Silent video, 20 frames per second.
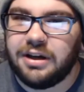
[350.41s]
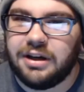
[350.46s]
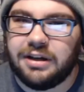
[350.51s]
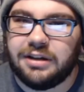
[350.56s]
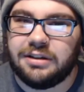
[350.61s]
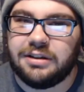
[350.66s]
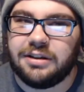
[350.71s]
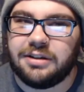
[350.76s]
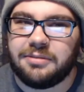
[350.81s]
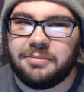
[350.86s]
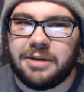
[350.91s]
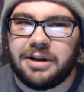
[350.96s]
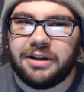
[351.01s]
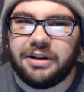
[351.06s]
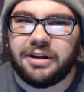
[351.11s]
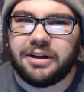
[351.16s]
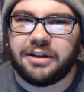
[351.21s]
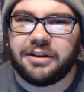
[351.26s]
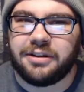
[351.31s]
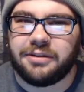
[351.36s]
and it's
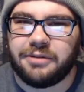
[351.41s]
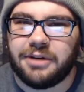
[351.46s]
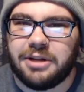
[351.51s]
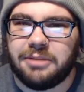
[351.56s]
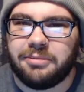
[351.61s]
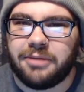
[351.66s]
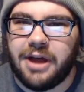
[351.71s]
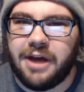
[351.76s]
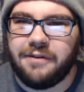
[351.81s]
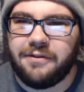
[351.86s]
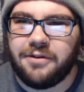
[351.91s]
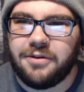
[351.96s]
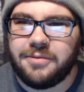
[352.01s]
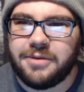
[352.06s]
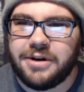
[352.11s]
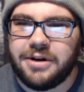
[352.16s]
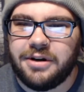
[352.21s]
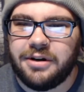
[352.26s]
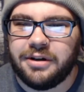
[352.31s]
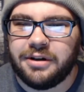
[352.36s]
apparently like a three D
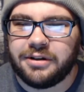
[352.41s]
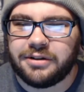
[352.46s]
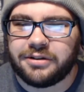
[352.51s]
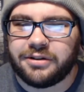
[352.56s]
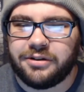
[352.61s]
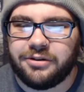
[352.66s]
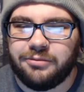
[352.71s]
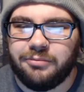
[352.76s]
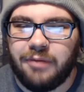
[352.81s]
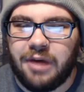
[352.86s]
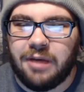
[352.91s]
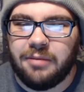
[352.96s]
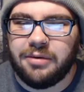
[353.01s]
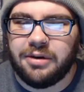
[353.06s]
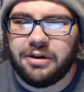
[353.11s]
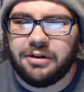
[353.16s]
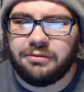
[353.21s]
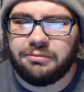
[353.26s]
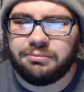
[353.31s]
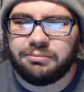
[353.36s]
platformer, so
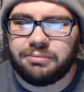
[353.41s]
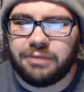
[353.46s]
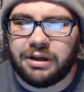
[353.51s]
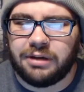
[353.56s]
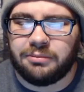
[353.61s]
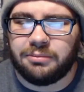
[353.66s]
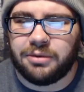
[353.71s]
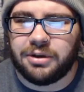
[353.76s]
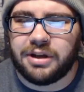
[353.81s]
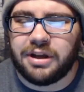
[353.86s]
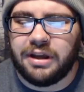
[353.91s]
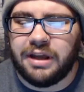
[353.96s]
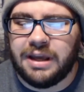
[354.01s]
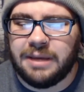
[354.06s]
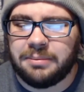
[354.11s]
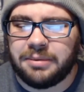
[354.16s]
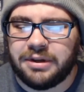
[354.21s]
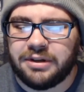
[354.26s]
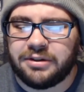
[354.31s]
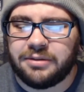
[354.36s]
maybe I'll like look at
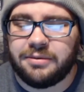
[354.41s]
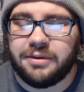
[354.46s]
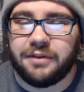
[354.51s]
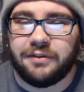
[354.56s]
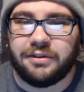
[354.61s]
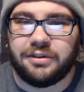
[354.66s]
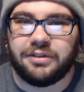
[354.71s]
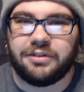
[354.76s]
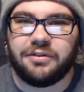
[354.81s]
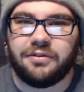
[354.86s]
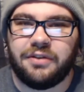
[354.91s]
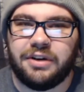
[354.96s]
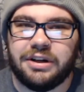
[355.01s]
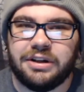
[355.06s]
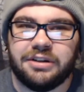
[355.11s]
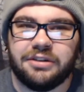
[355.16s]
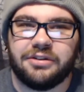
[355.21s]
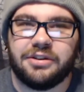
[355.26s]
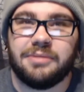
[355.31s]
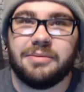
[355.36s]
gameplay someday if it looks
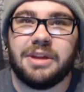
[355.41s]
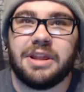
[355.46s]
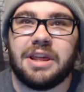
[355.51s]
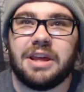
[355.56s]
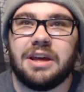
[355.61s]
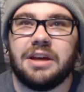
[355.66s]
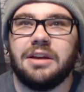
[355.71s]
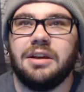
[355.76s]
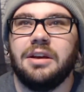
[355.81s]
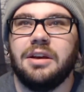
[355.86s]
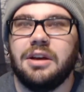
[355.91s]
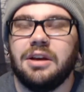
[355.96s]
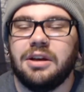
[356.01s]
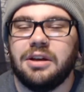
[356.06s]
fun or something like that,